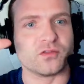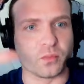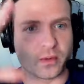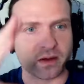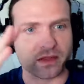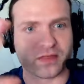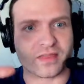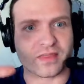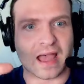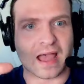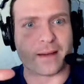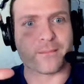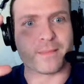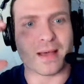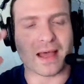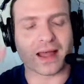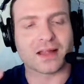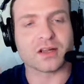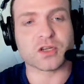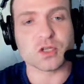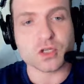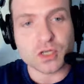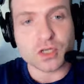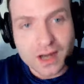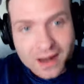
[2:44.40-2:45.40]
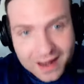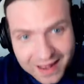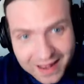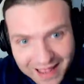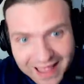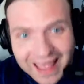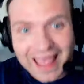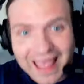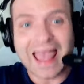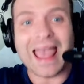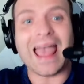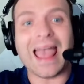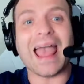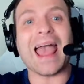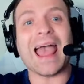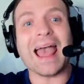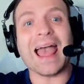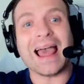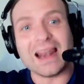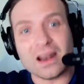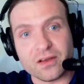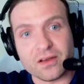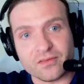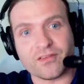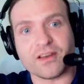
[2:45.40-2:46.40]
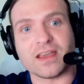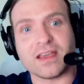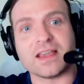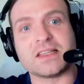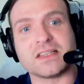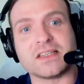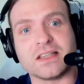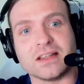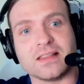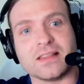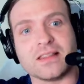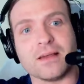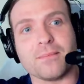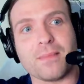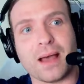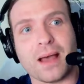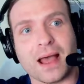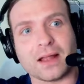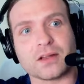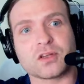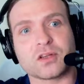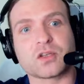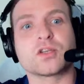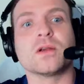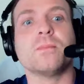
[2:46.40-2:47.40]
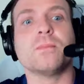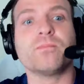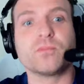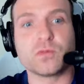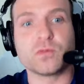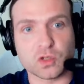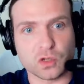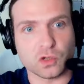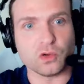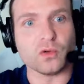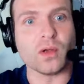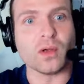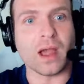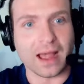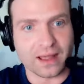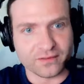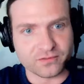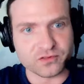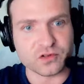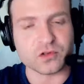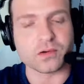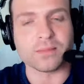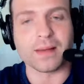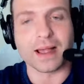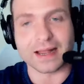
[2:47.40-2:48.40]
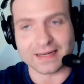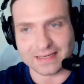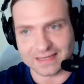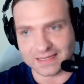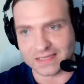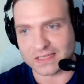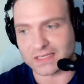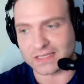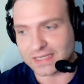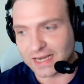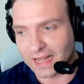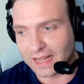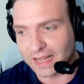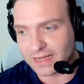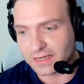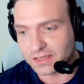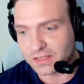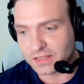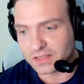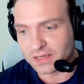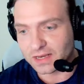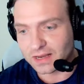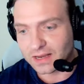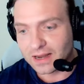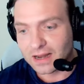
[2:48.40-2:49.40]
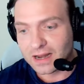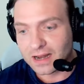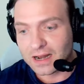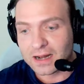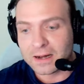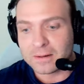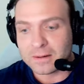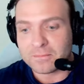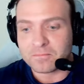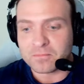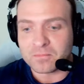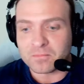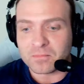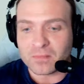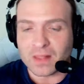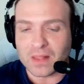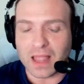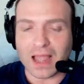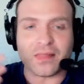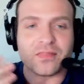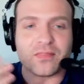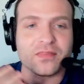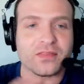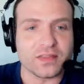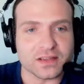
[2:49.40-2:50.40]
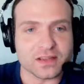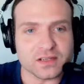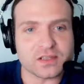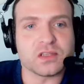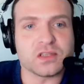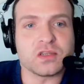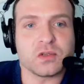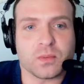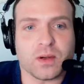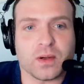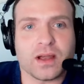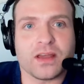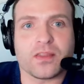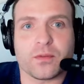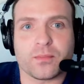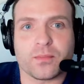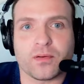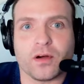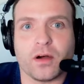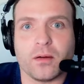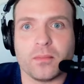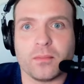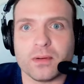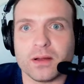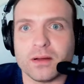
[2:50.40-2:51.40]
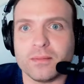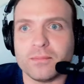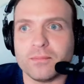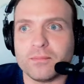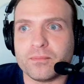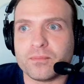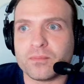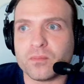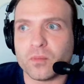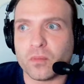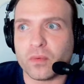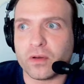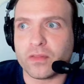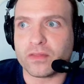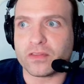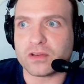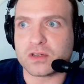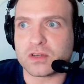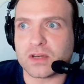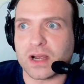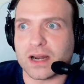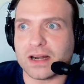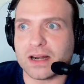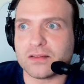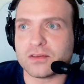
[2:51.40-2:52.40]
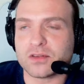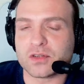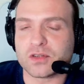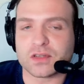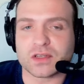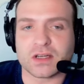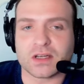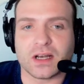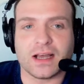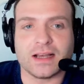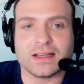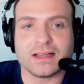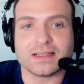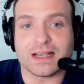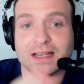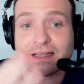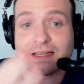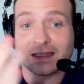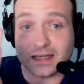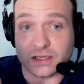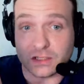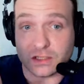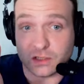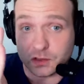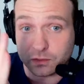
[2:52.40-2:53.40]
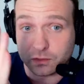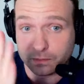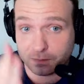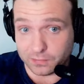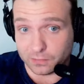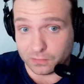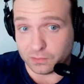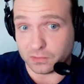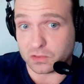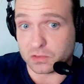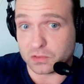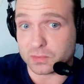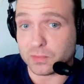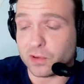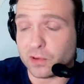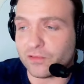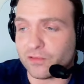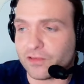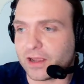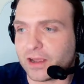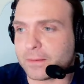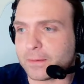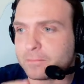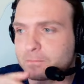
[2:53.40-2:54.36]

that match elevated the match to have dramatic stakes. And this is where the problem with the Challengers lies as a sports movie,